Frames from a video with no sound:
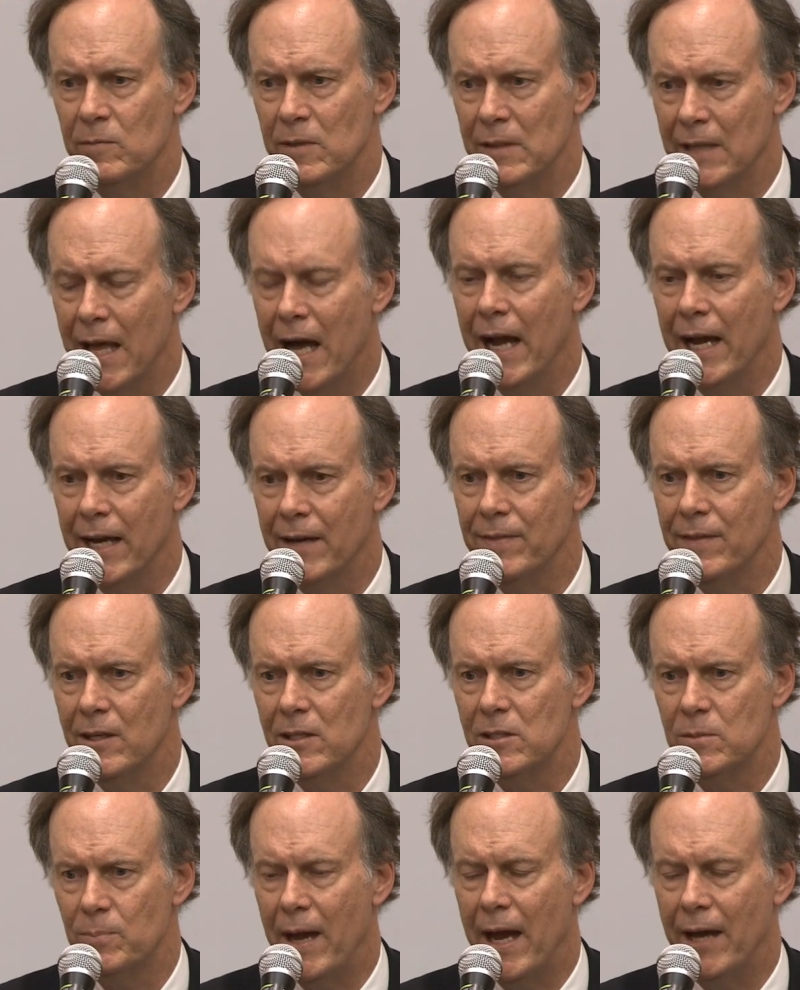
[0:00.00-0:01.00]
rely on
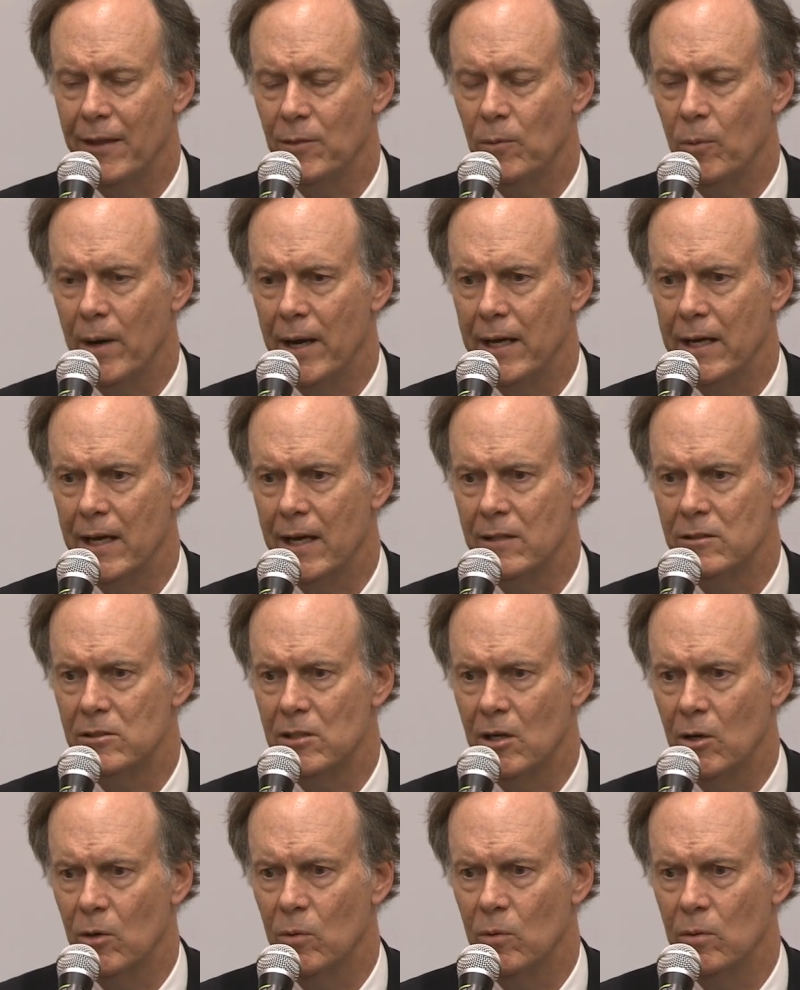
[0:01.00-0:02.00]
this pathway, and
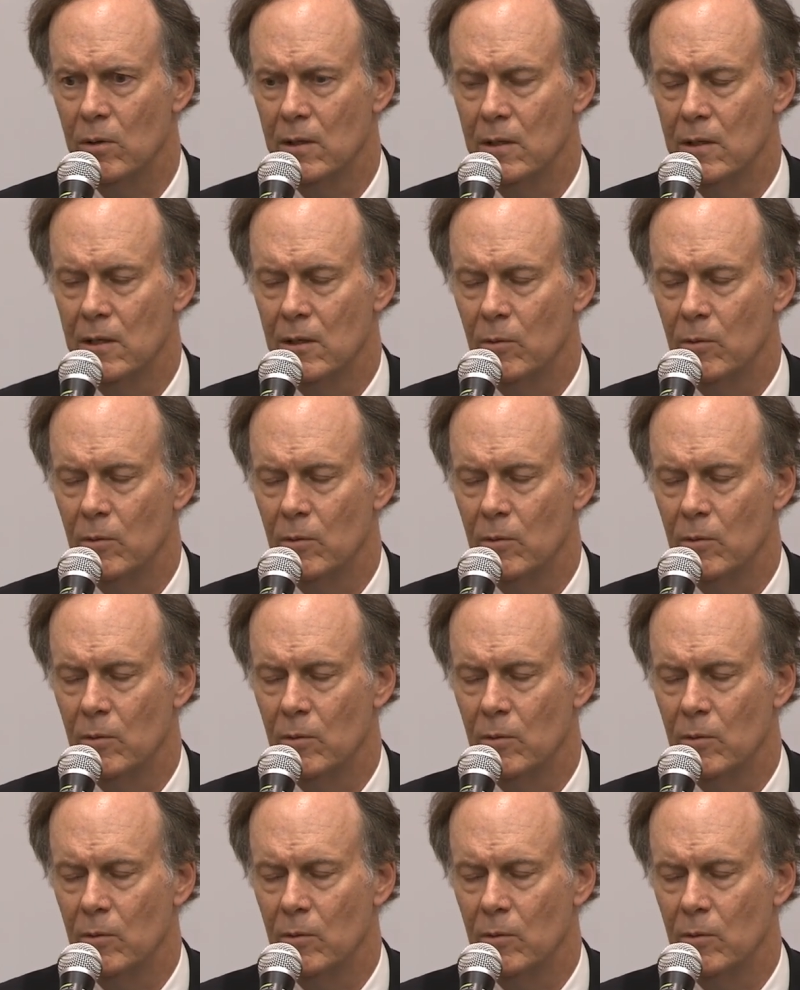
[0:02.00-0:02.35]
so